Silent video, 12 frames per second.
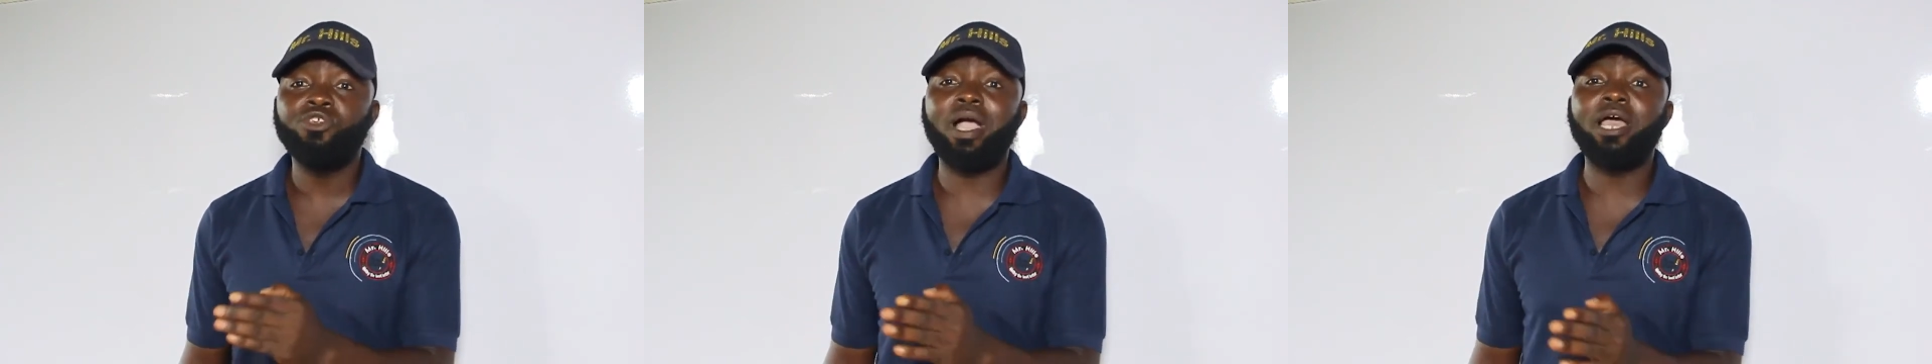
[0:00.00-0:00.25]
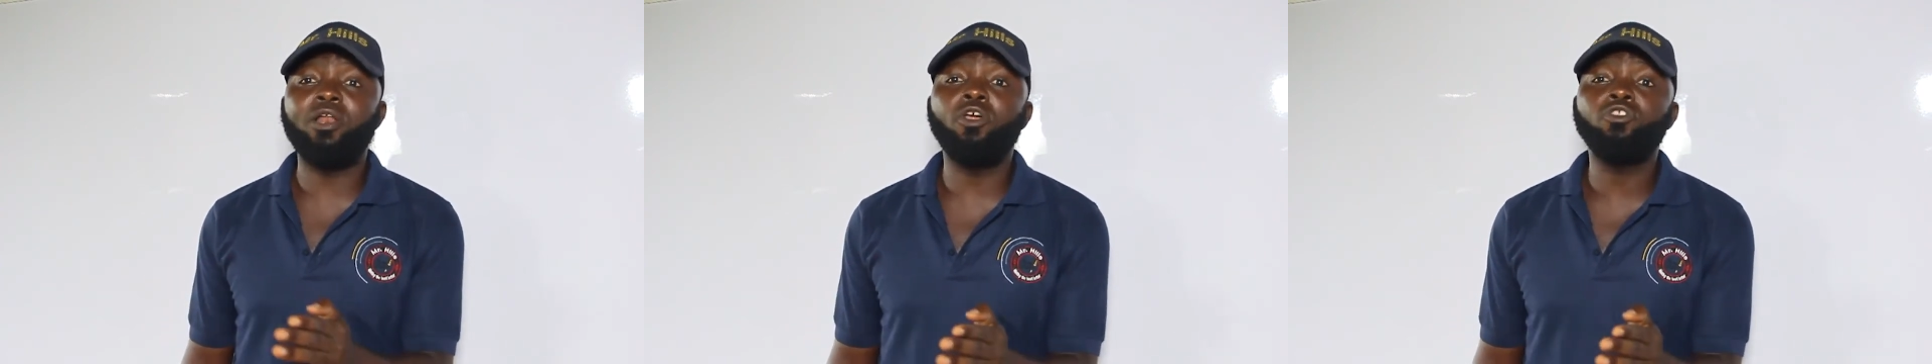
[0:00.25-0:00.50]

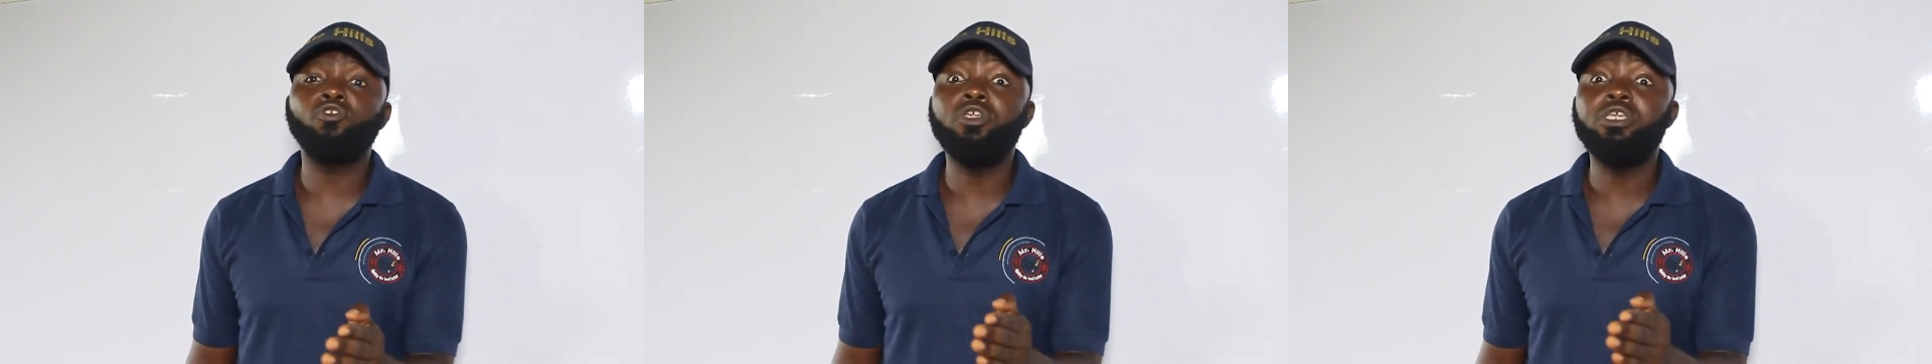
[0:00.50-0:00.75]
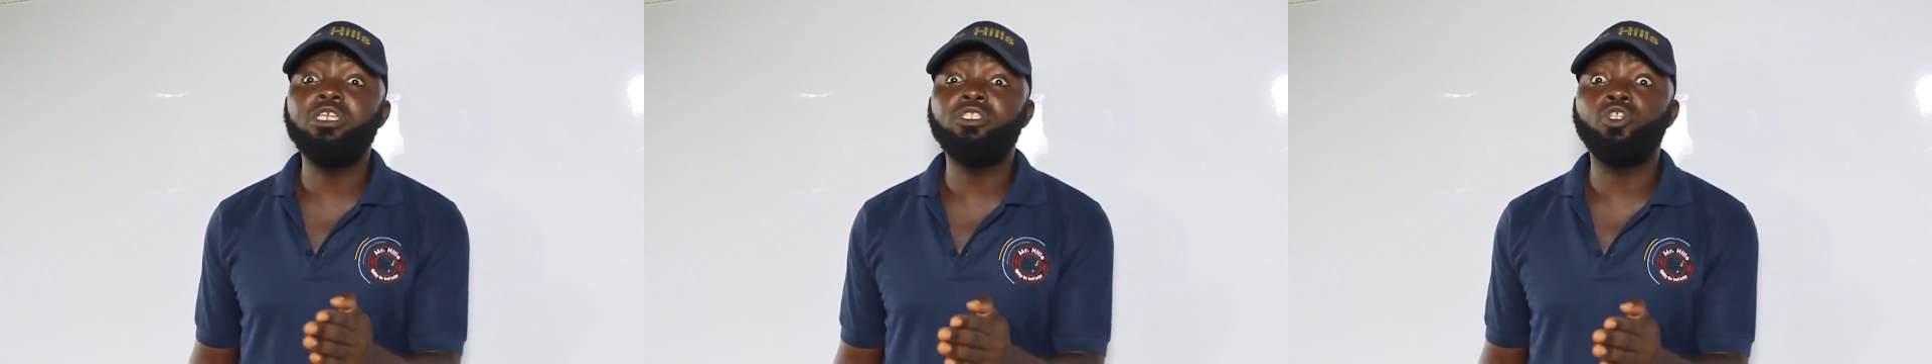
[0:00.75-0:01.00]
you are not
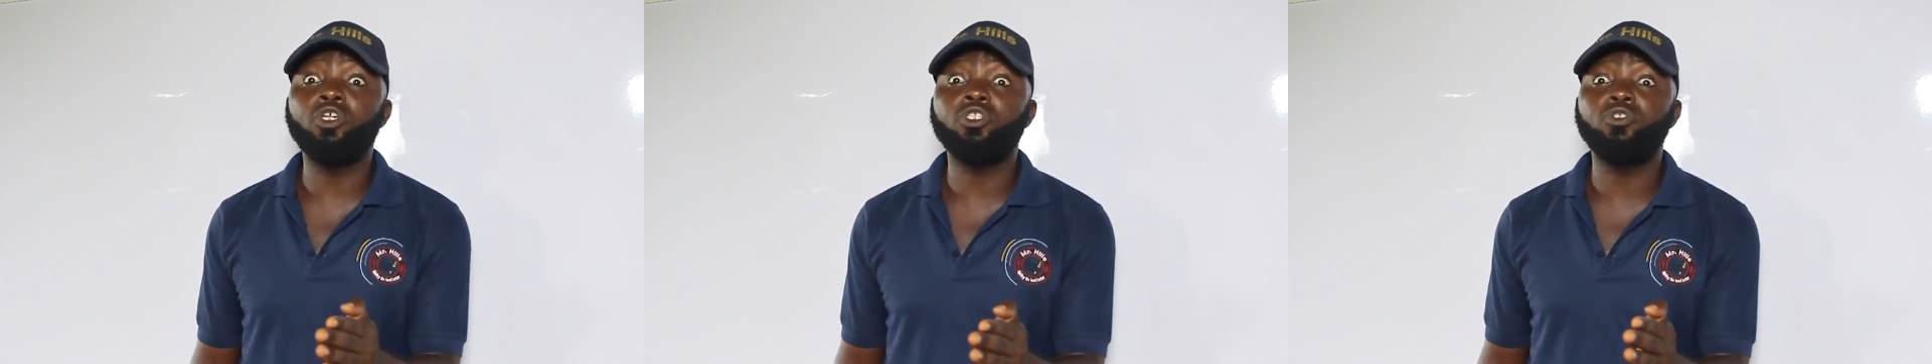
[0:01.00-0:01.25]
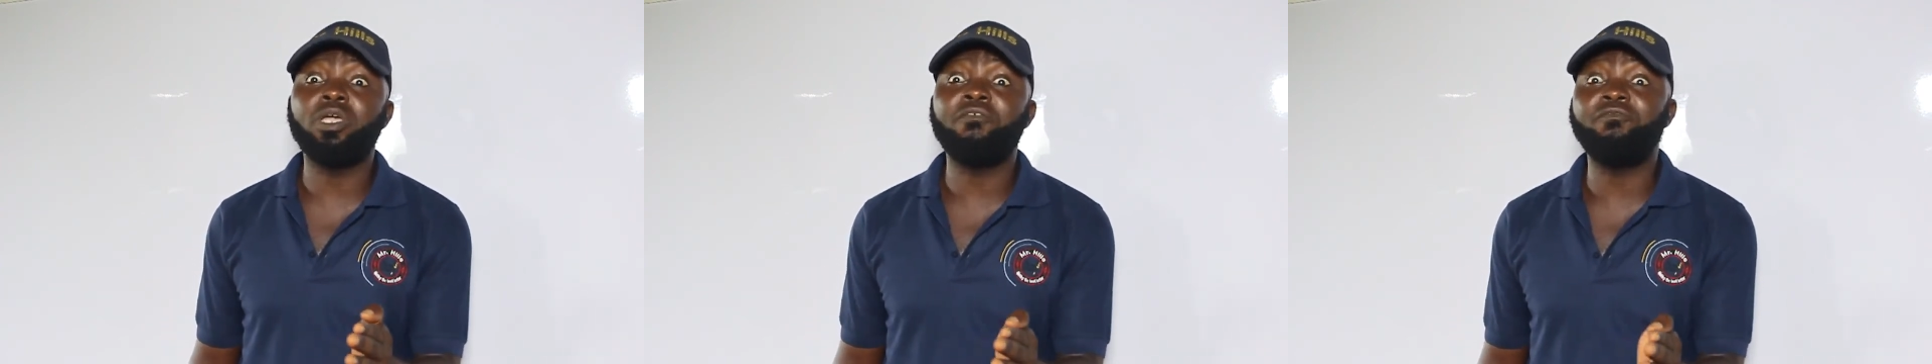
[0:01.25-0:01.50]
going
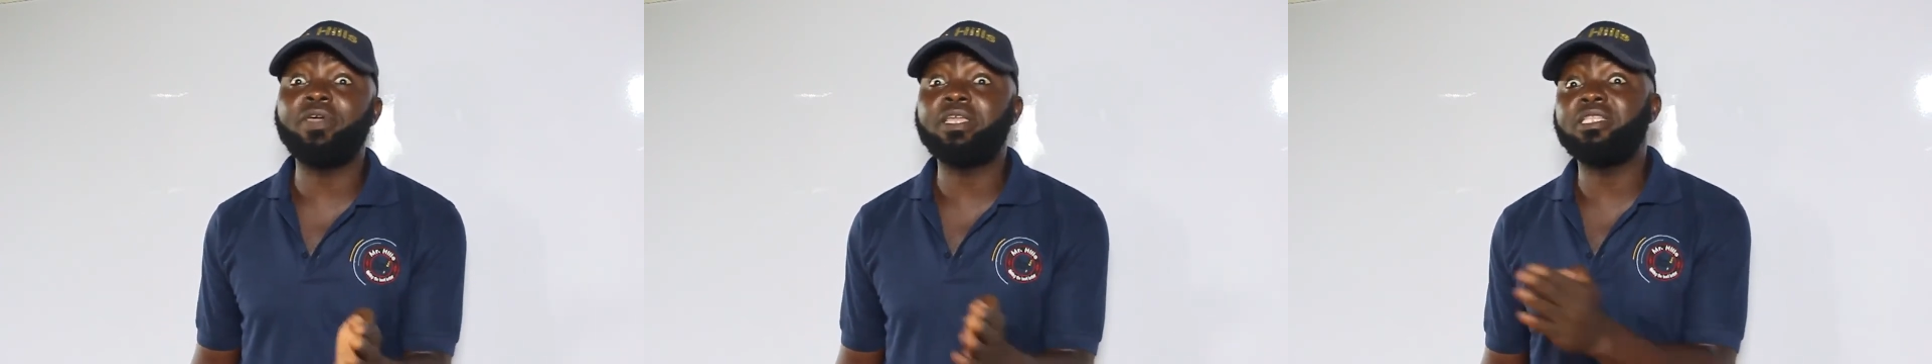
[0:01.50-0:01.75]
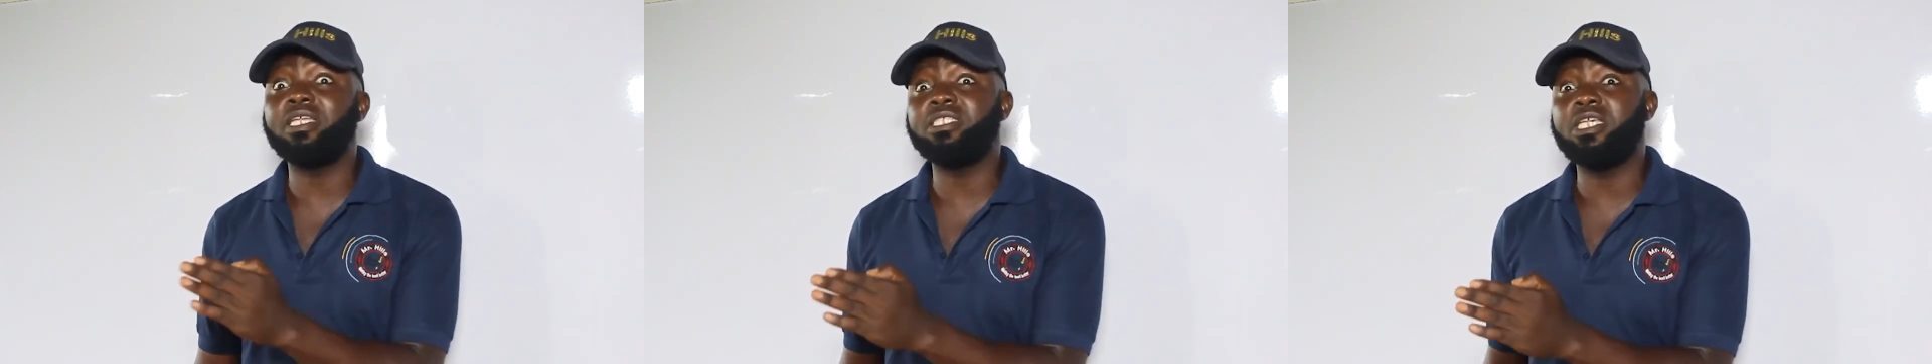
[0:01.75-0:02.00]
just to
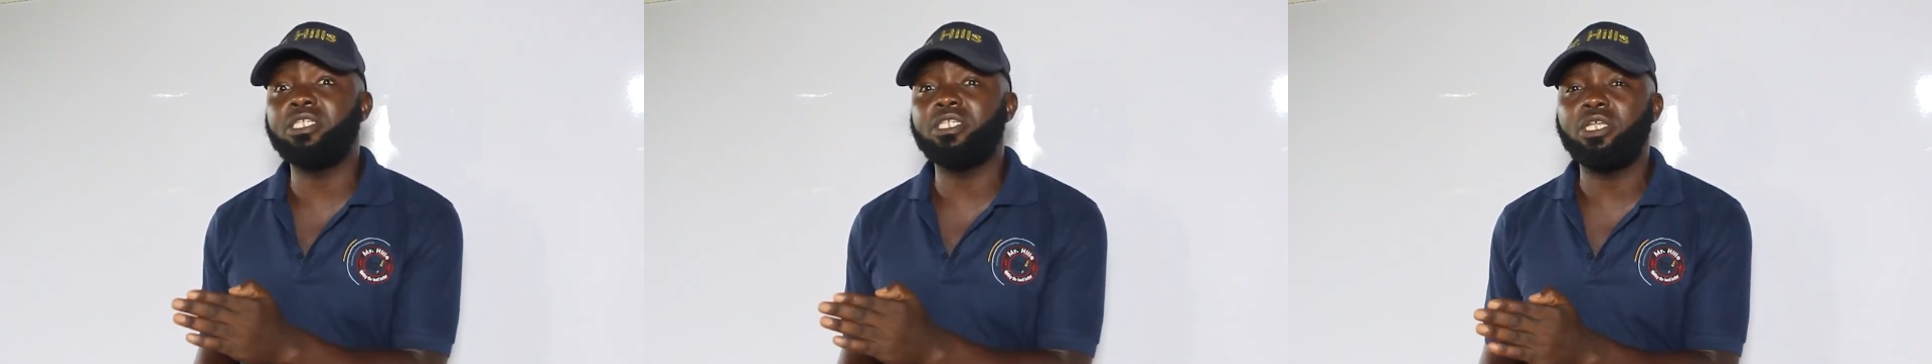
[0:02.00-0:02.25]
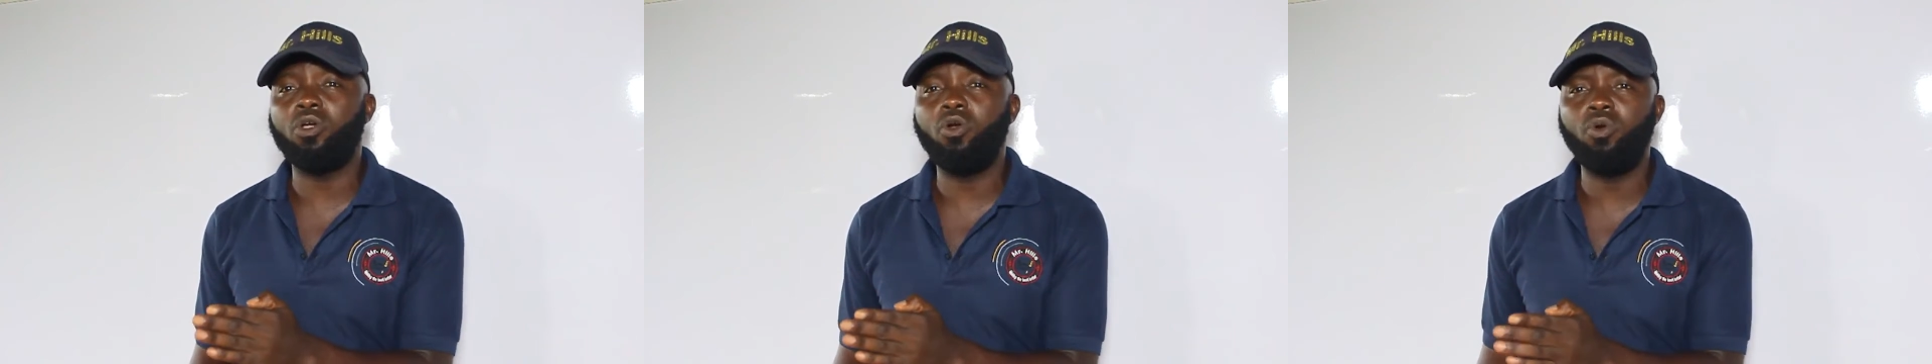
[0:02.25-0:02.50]
effect a change
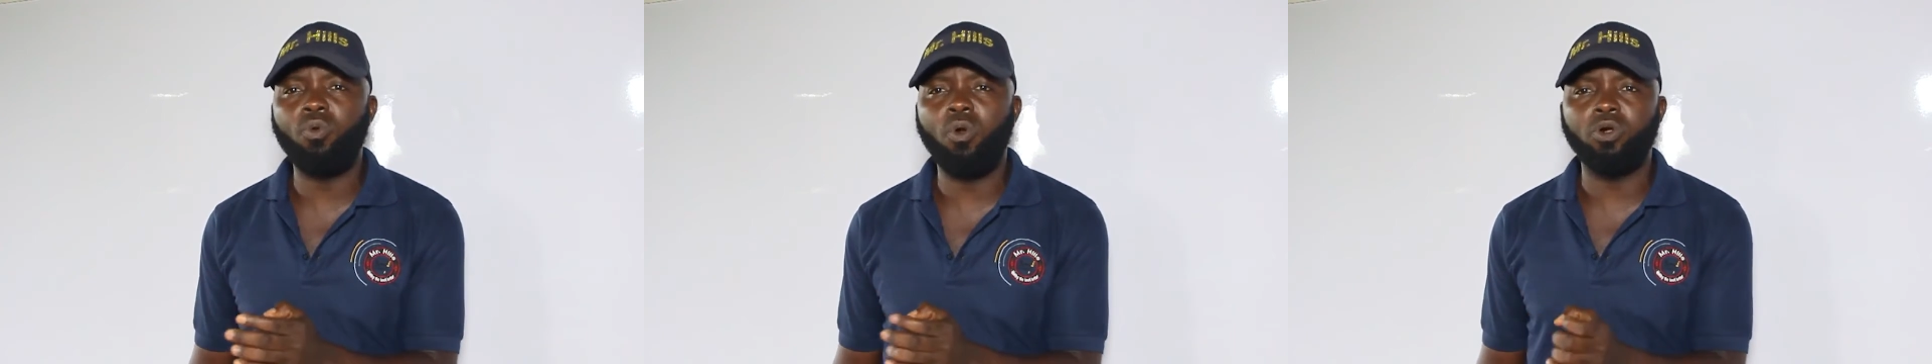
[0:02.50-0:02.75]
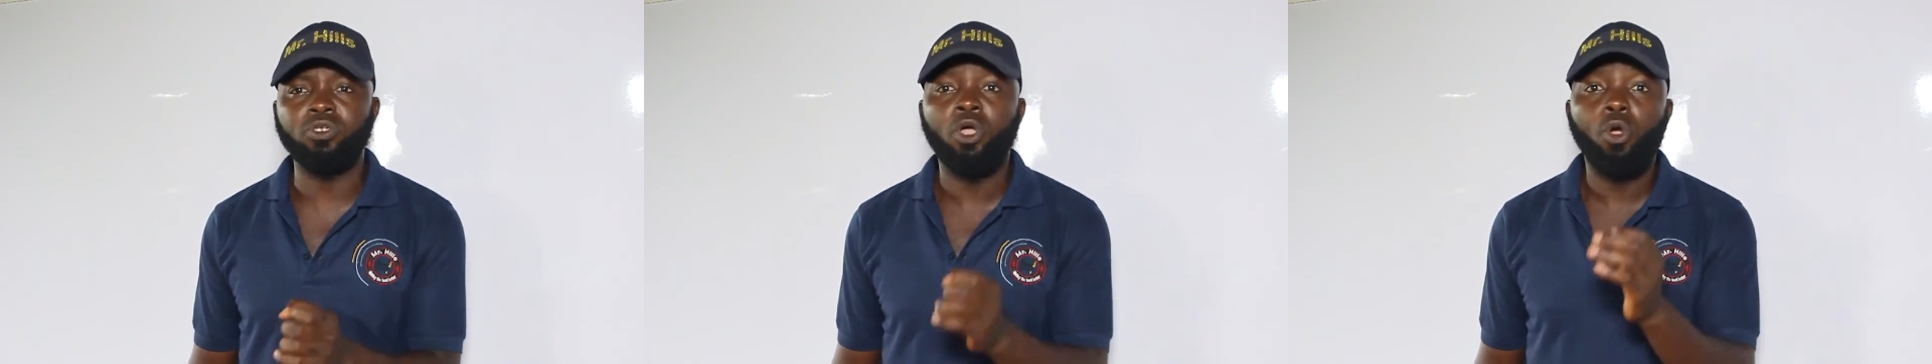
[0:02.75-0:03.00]
in the whole
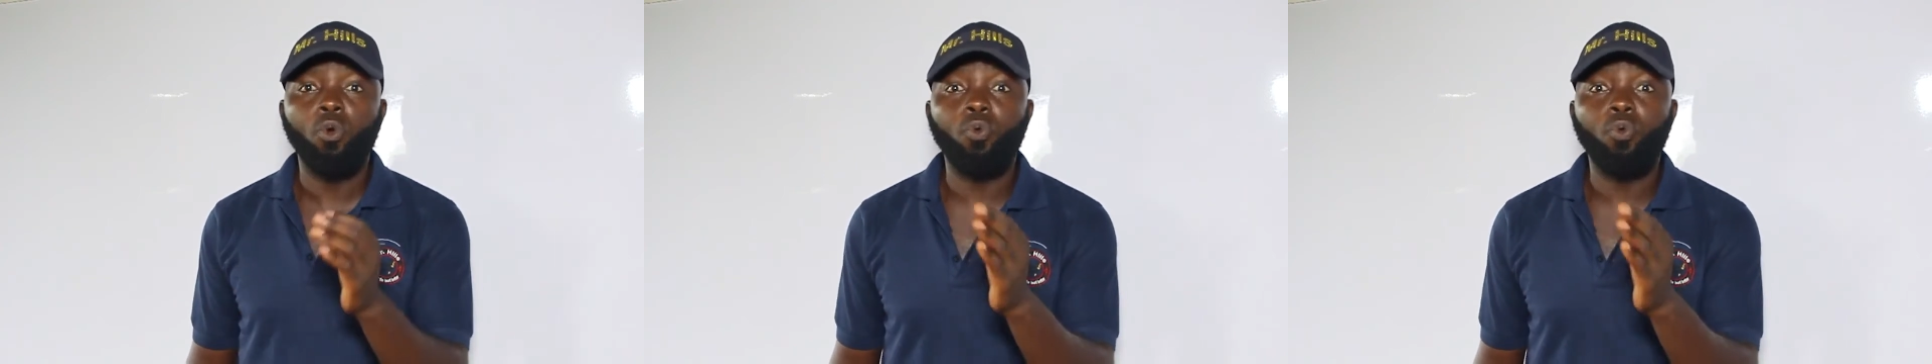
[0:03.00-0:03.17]
world